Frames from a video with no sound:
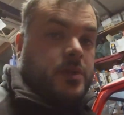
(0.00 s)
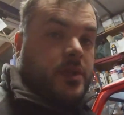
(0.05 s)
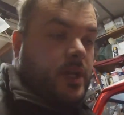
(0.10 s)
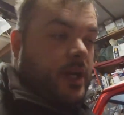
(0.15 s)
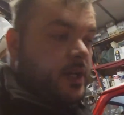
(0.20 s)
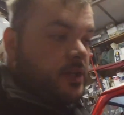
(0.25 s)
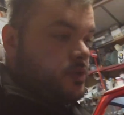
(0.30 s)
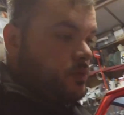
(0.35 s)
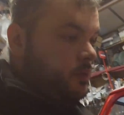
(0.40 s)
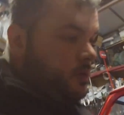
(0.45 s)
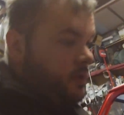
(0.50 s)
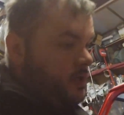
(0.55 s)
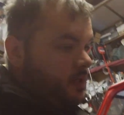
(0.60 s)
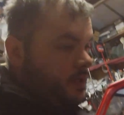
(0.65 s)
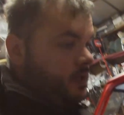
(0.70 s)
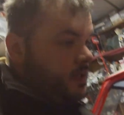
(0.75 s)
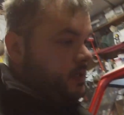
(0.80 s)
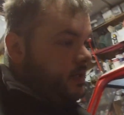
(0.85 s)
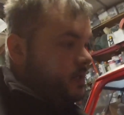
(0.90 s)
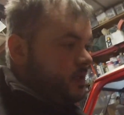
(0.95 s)
in the next one,
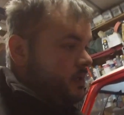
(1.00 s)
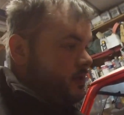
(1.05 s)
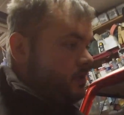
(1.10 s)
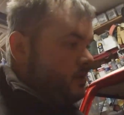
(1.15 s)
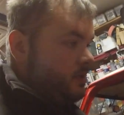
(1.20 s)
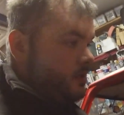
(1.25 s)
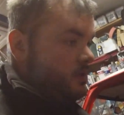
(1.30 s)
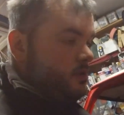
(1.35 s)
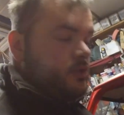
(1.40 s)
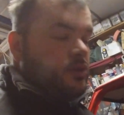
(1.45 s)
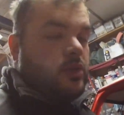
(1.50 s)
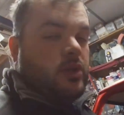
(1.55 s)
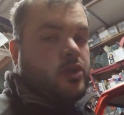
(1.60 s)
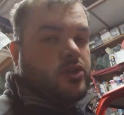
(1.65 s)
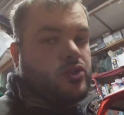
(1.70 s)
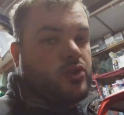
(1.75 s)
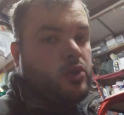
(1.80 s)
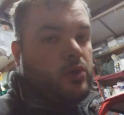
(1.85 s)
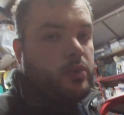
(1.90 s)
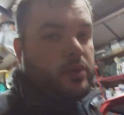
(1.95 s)
it's only a
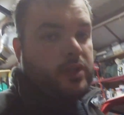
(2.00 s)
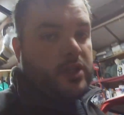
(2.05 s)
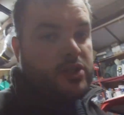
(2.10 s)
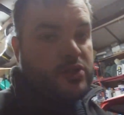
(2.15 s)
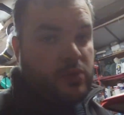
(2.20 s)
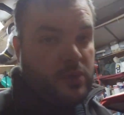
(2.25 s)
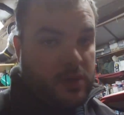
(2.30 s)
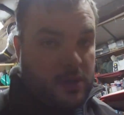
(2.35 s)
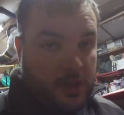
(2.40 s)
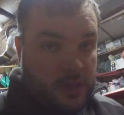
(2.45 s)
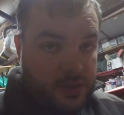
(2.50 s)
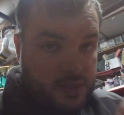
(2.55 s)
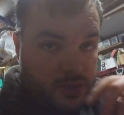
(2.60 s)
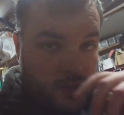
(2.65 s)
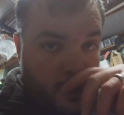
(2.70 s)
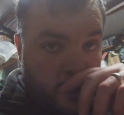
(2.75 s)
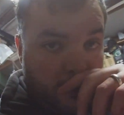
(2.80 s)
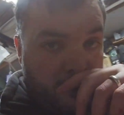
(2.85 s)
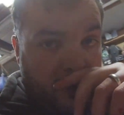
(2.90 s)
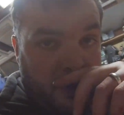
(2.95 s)
short one, this one.
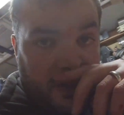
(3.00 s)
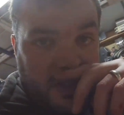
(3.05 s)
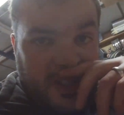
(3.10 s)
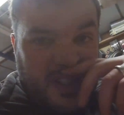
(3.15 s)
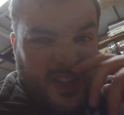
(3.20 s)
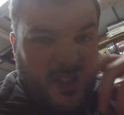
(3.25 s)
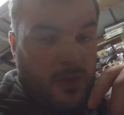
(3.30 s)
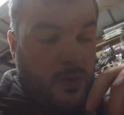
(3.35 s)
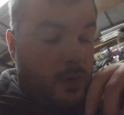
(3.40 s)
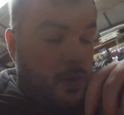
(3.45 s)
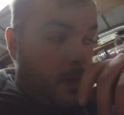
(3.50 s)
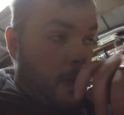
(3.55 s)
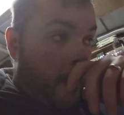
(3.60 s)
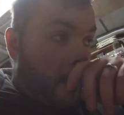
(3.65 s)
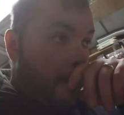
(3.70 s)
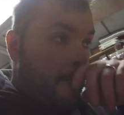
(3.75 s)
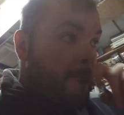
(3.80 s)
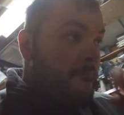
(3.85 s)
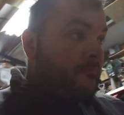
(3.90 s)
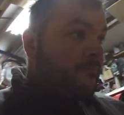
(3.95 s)
Sorry I forgot to
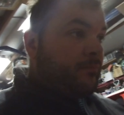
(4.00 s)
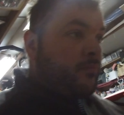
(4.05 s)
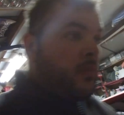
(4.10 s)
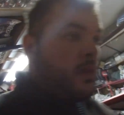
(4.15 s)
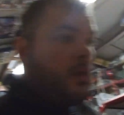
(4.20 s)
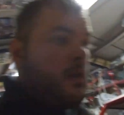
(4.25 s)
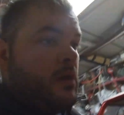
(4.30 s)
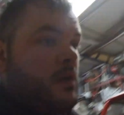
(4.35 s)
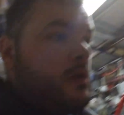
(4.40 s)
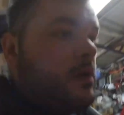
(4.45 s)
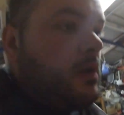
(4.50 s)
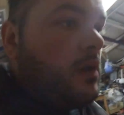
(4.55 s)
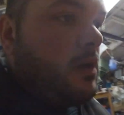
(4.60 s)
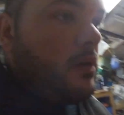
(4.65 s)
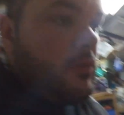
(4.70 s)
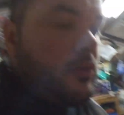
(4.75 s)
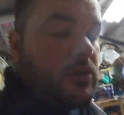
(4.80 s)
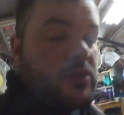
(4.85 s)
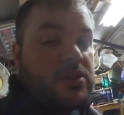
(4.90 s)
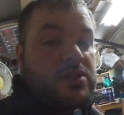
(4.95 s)

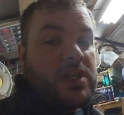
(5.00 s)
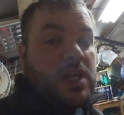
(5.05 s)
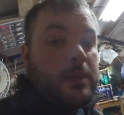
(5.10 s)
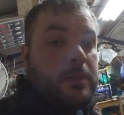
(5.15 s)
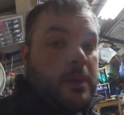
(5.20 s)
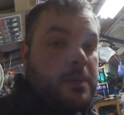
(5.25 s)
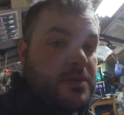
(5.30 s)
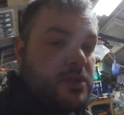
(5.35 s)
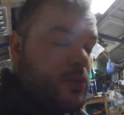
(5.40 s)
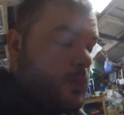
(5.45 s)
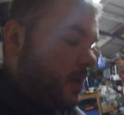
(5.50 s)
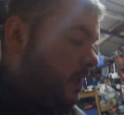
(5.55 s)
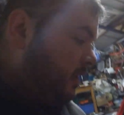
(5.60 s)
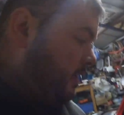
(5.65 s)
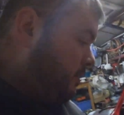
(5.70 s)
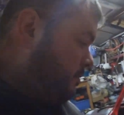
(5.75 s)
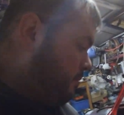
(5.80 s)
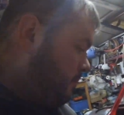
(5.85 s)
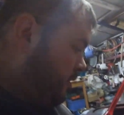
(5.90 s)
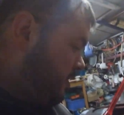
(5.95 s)
time lapse the welding,